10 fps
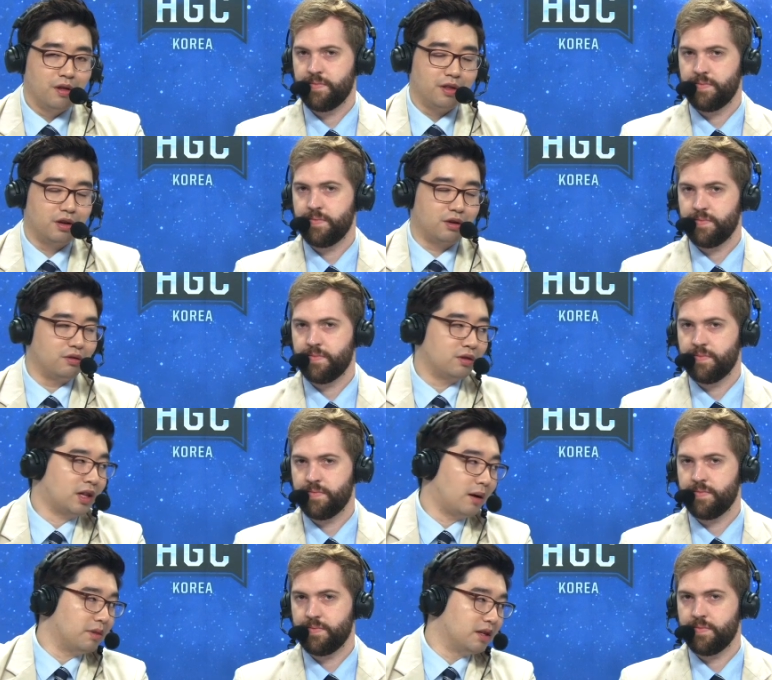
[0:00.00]
Speaker 1: think your
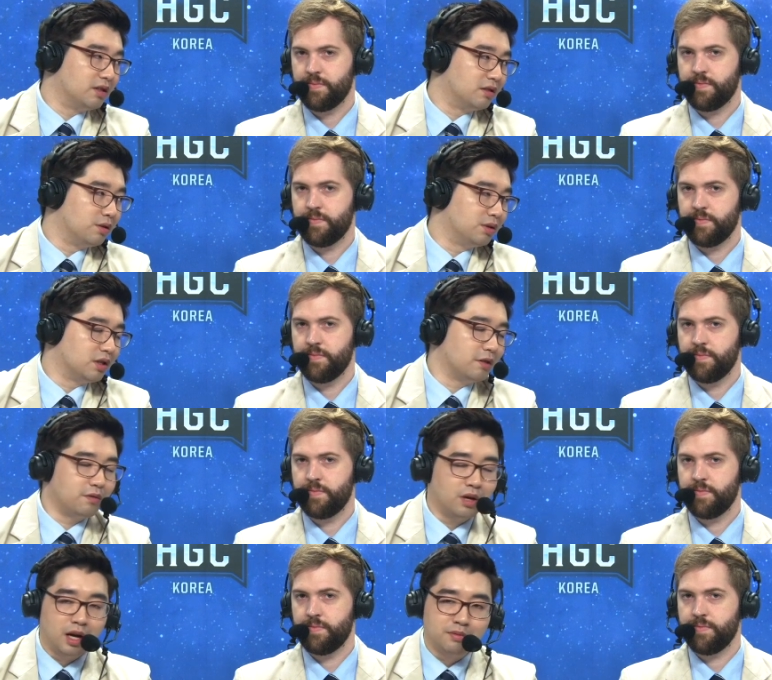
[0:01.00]
top lane is losing. If
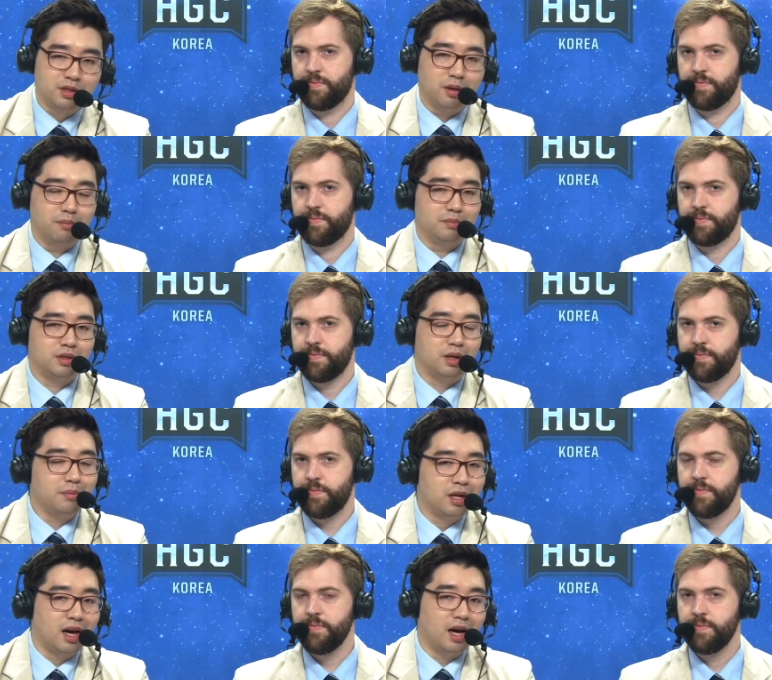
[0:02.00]
you have some
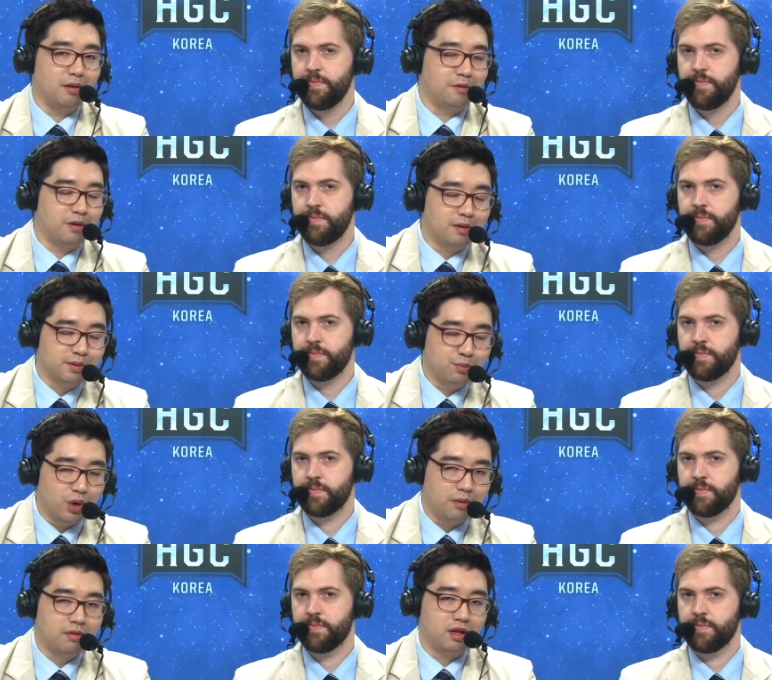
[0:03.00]
some time, if you have some
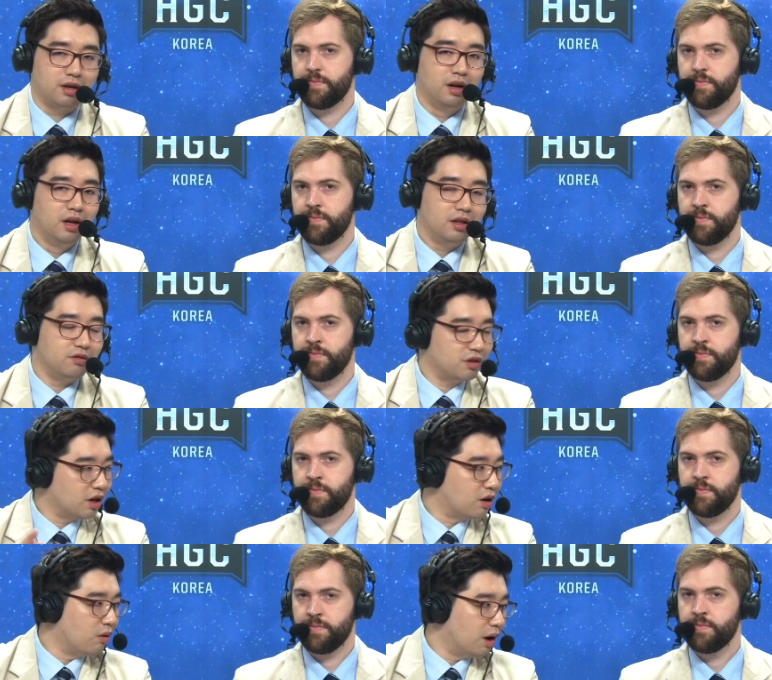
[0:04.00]
wave clear, then you
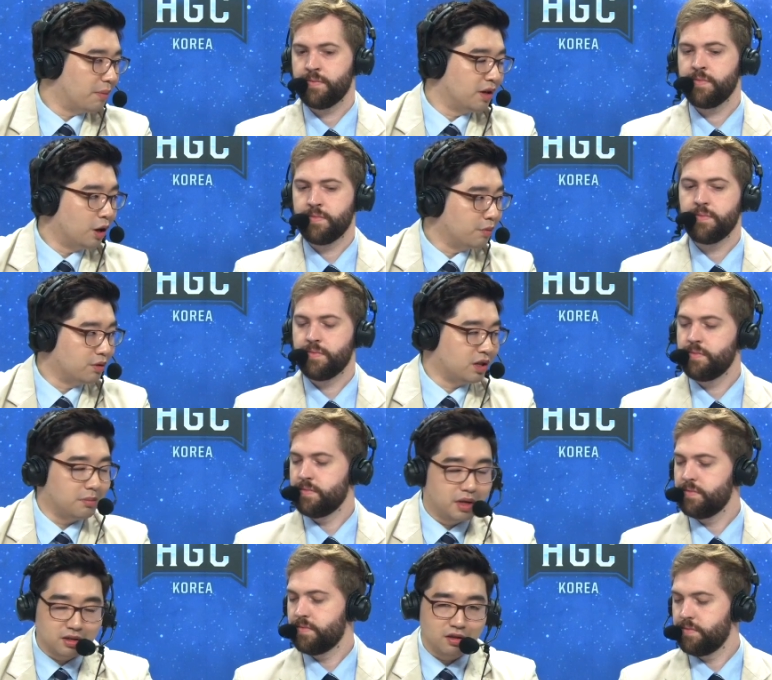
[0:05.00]
can go up and help your
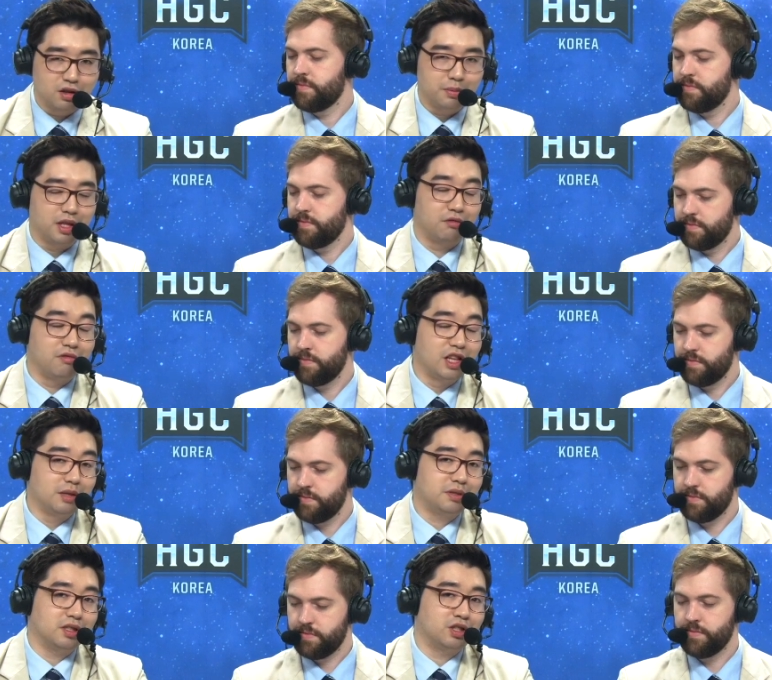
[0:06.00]
teammates a little bit. That
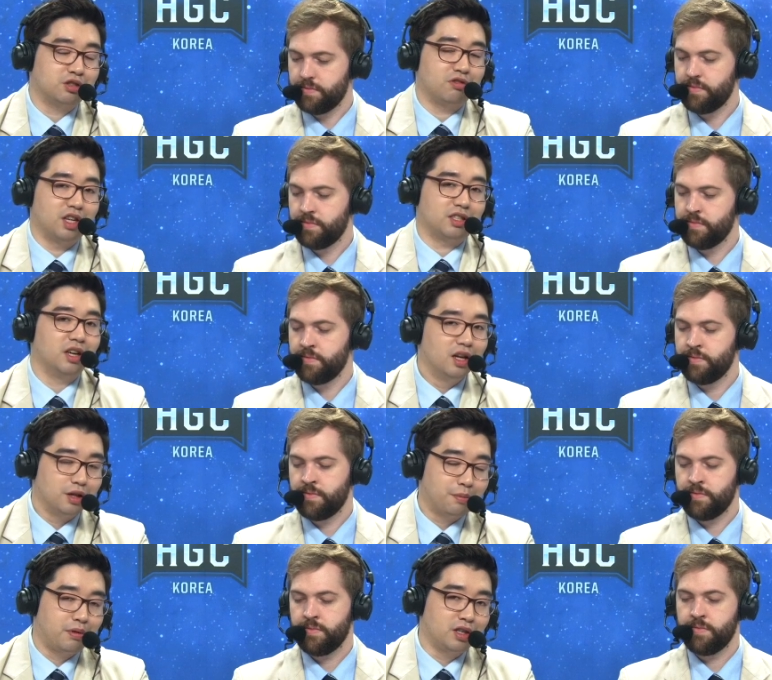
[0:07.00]
relieves the stress,
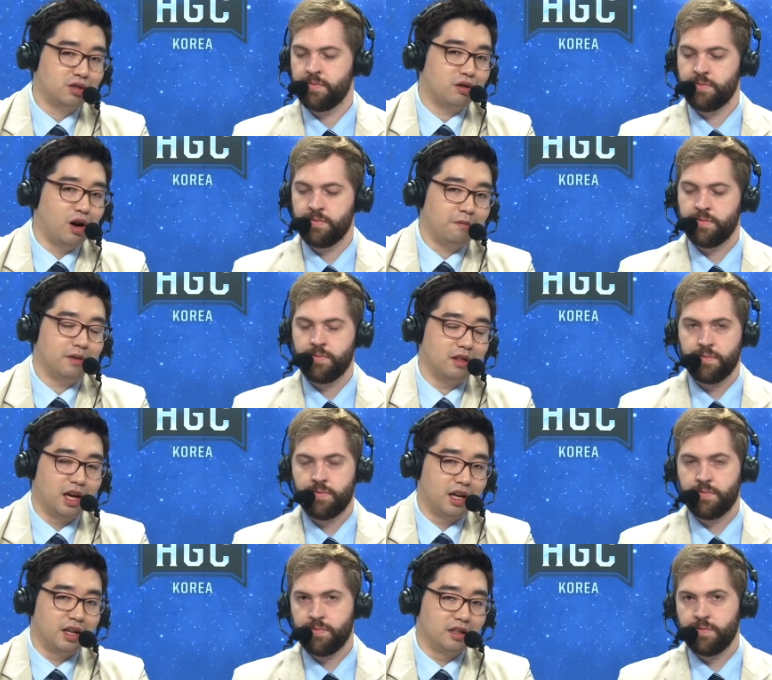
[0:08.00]
the pressure off the
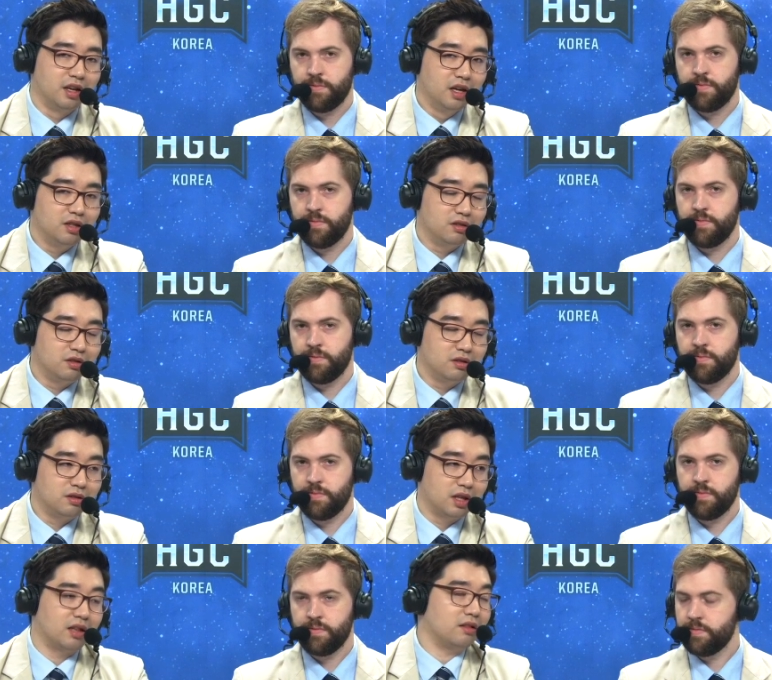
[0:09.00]
lane, and
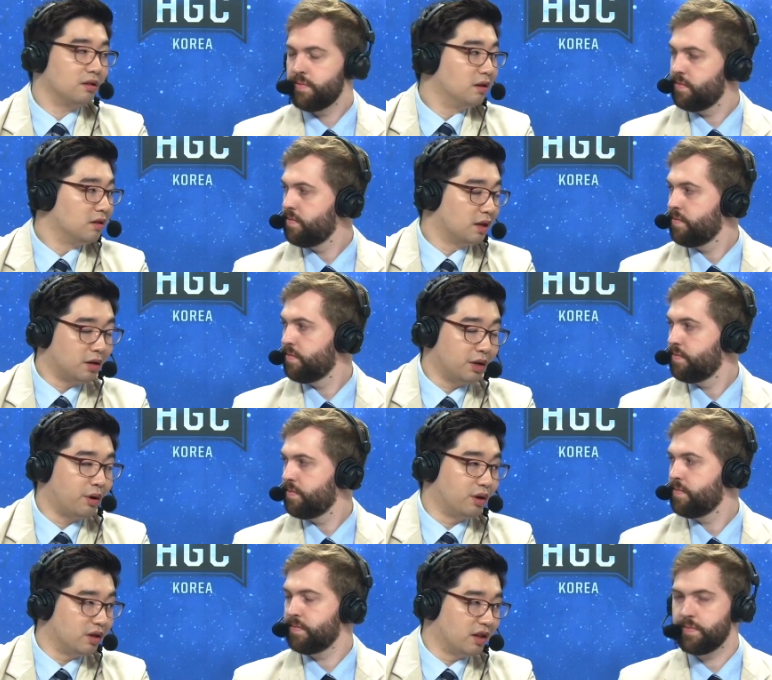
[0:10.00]
that the
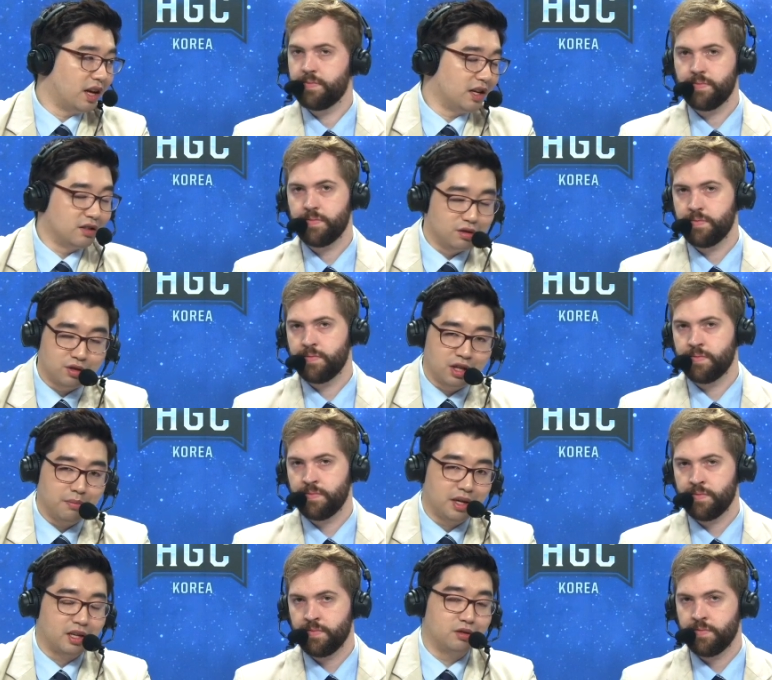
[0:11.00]
hero in the lane, your
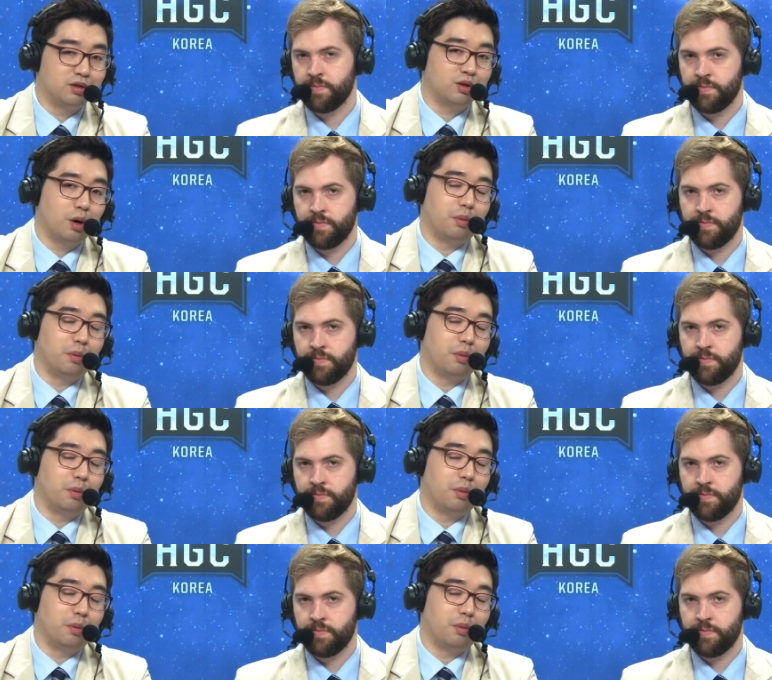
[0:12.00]
teammate can do so